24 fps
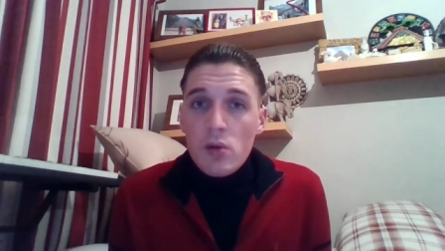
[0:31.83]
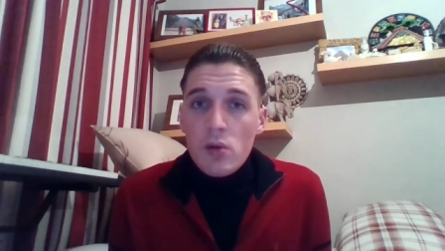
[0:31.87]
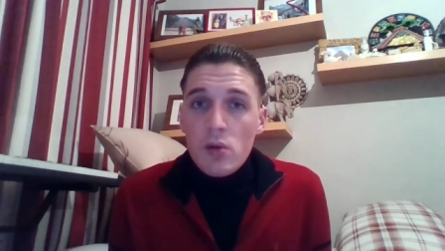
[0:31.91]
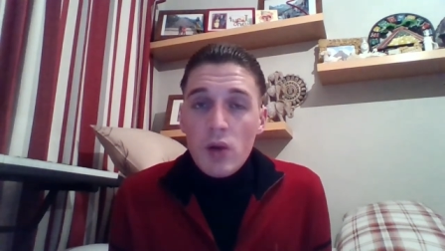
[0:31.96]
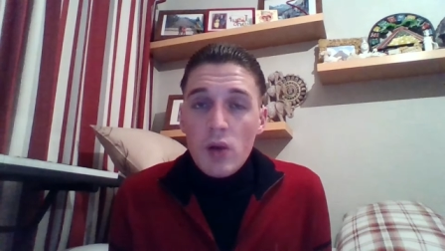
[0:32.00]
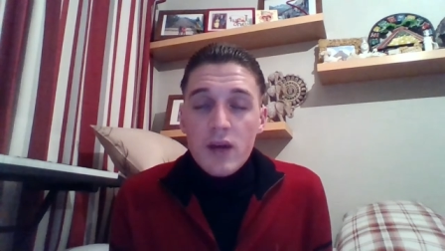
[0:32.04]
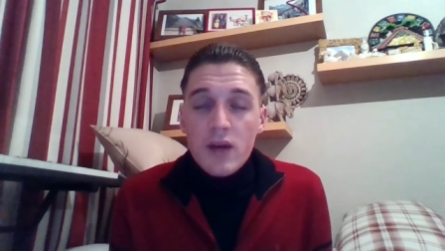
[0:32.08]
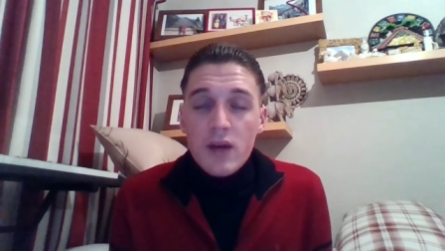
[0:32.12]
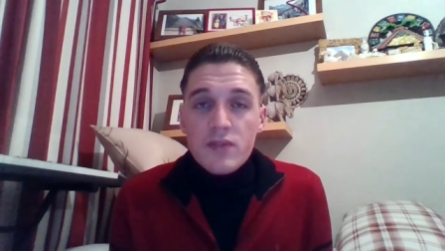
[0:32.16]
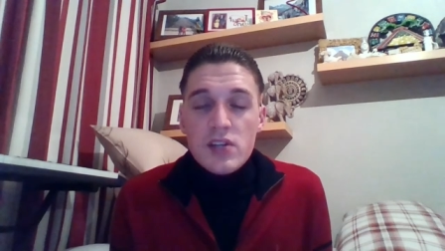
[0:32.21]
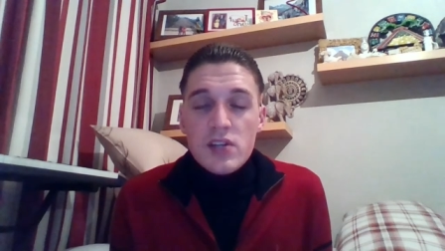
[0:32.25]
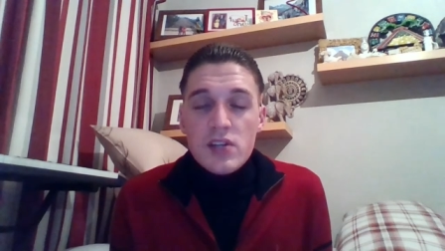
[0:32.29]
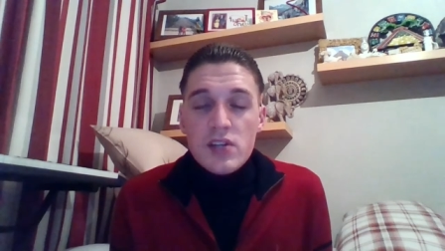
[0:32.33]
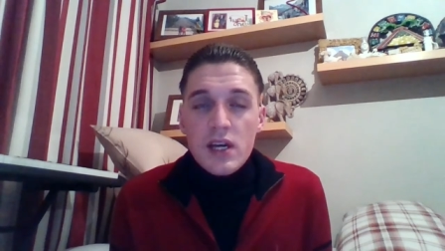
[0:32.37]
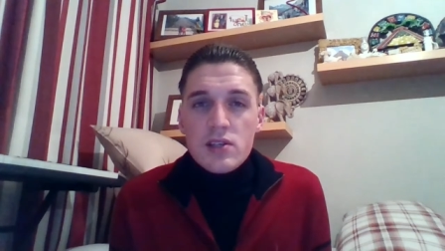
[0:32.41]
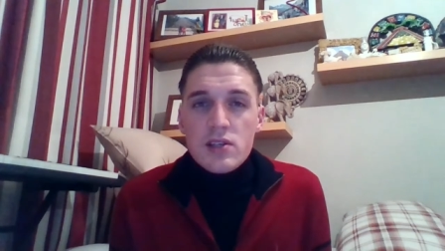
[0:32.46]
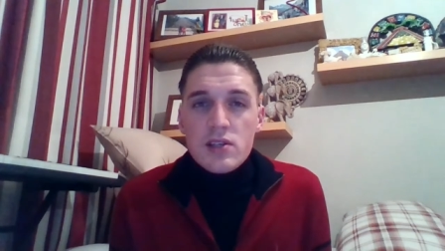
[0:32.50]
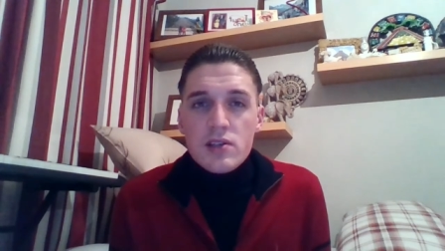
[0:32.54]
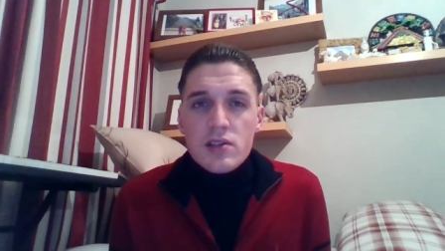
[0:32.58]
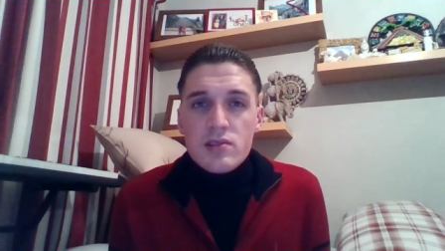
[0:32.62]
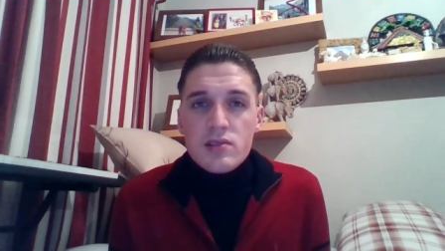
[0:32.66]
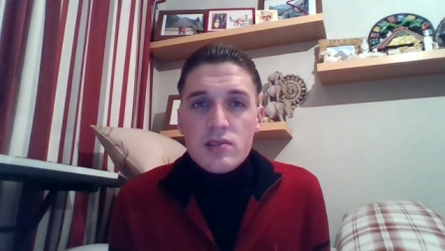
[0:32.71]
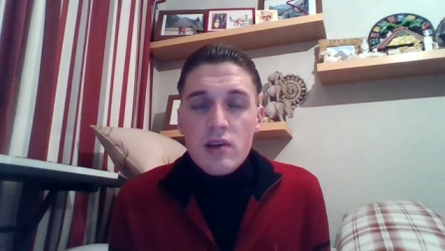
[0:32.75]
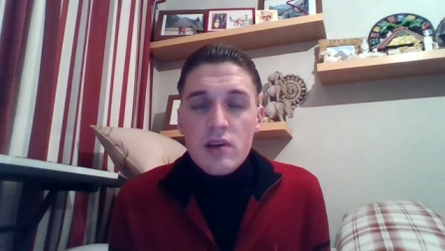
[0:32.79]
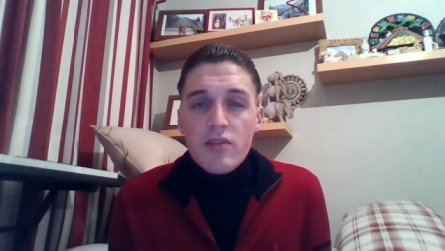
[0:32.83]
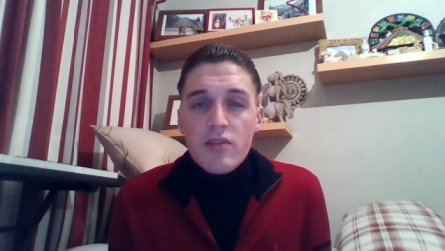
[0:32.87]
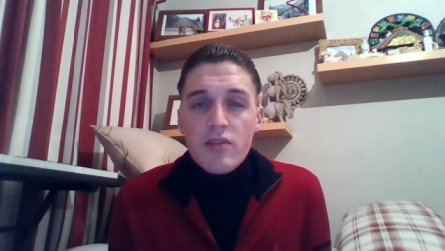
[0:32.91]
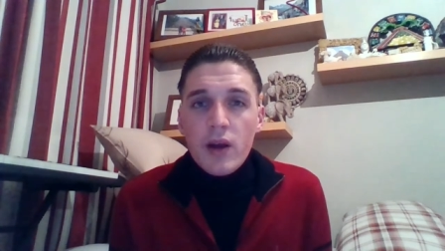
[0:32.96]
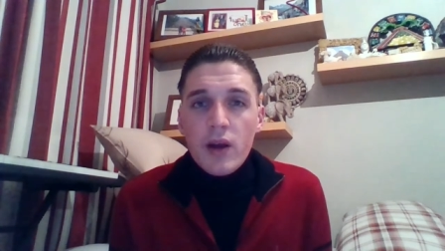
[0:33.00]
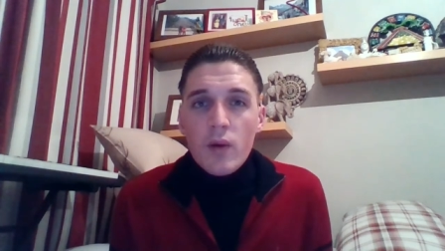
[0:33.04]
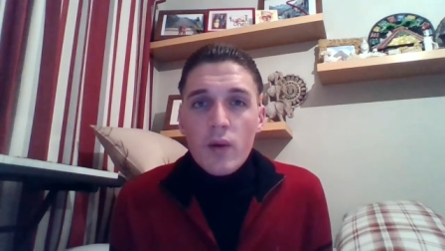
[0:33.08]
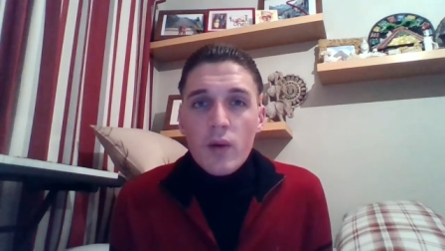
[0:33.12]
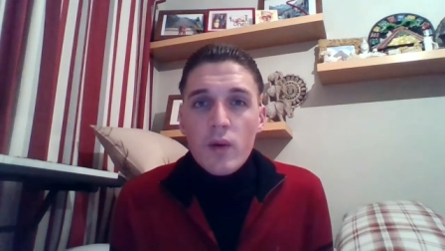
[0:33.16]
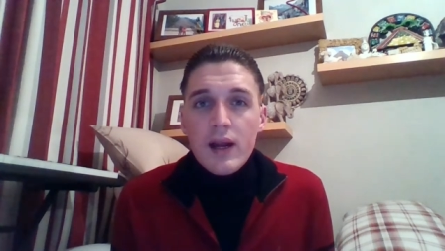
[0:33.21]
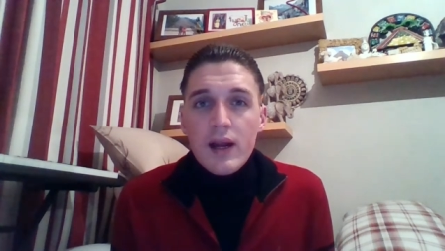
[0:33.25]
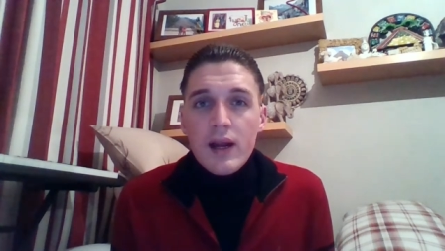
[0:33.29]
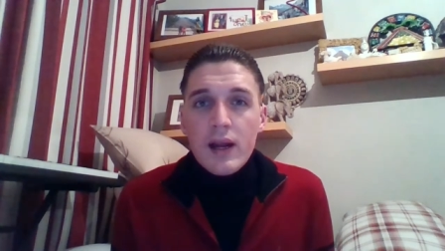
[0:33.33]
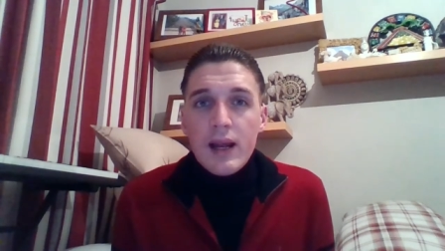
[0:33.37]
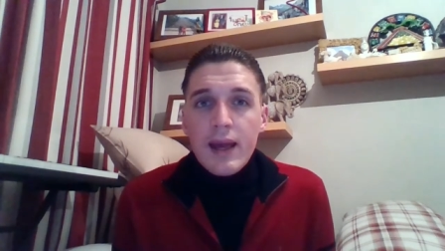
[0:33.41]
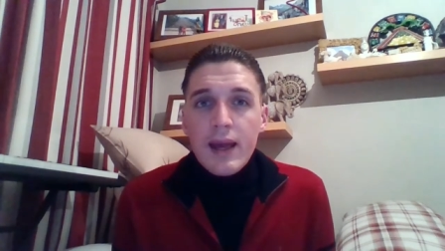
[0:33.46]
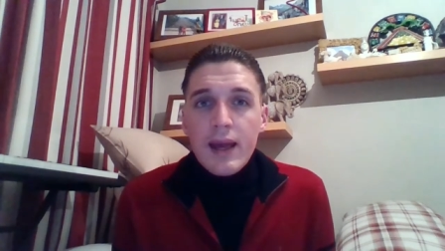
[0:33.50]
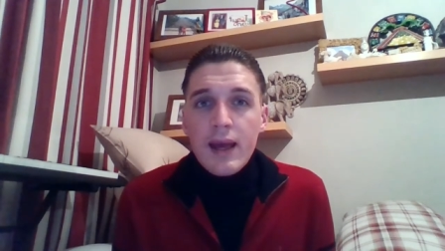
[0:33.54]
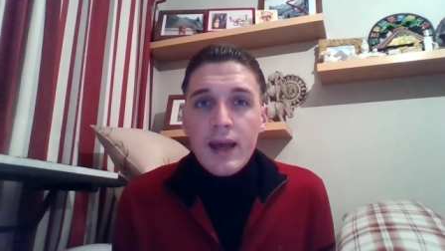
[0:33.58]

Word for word: life changes so very quickly